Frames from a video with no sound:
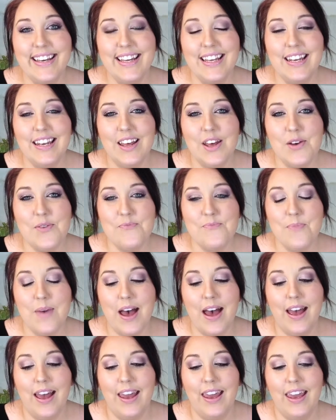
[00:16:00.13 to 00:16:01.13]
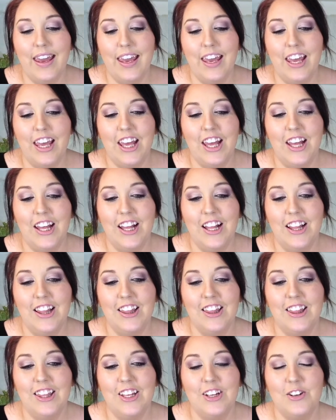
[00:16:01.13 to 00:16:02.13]
end of my
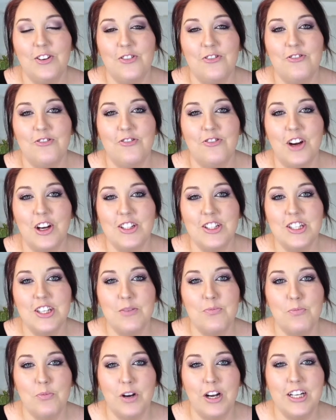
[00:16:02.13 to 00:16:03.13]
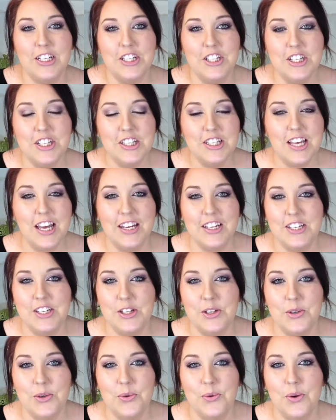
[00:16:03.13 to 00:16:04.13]
little first impressions. I
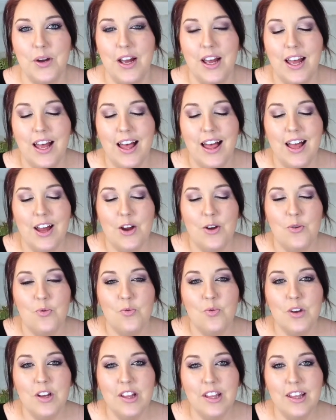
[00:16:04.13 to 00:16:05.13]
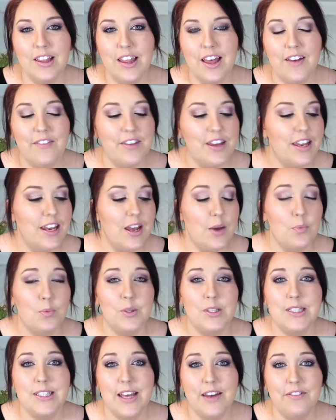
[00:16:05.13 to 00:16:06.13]
do really love it and
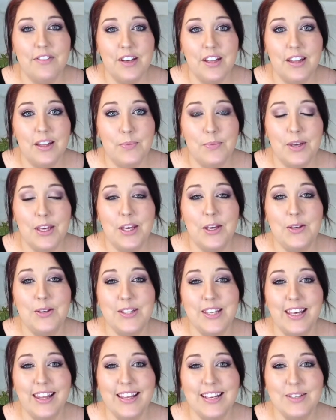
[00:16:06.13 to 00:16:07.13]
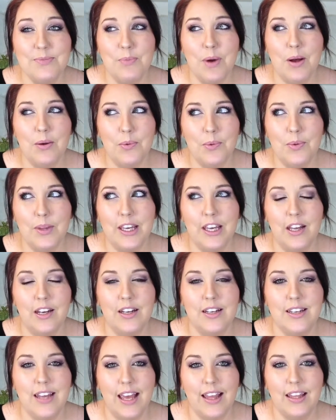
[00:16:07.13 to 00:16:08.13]
will definitely be using this probably on
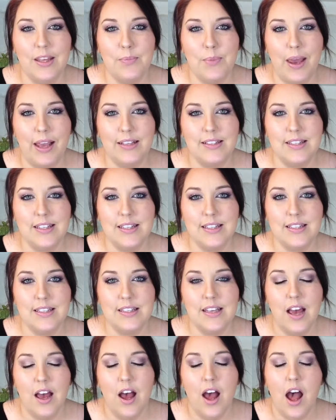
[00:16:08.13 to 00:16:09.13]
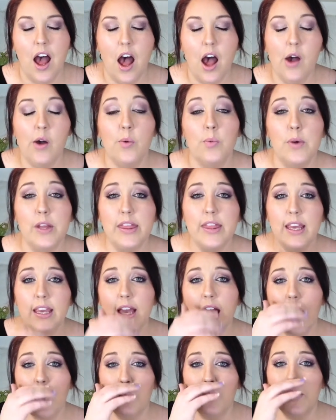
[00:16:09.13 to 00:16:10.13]
a daily basis. One thing
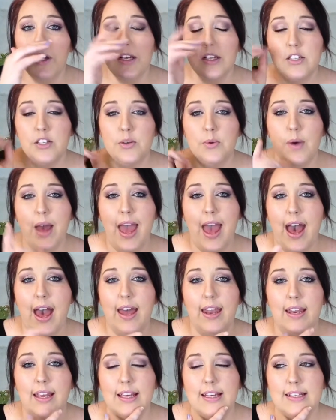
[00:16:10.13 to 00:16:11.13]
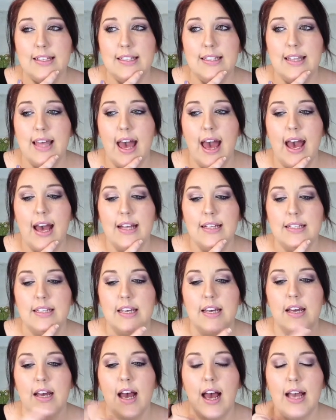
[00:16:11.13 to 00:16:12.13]
I wanted to add is that
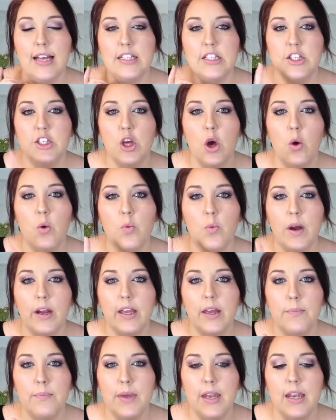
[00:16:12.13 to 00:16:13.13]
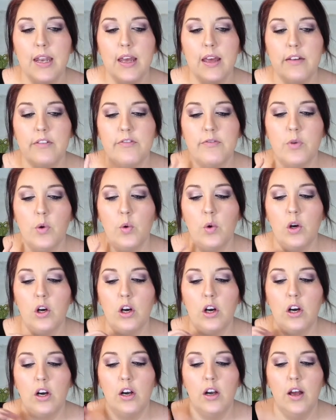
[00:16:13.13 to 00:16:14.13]
I don't recommend it
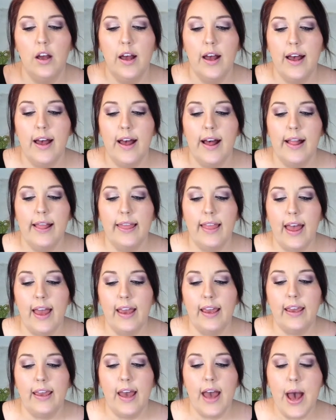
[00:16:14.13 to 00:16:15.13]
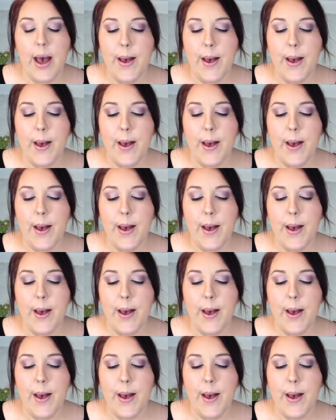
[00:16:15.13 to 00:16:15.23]
for like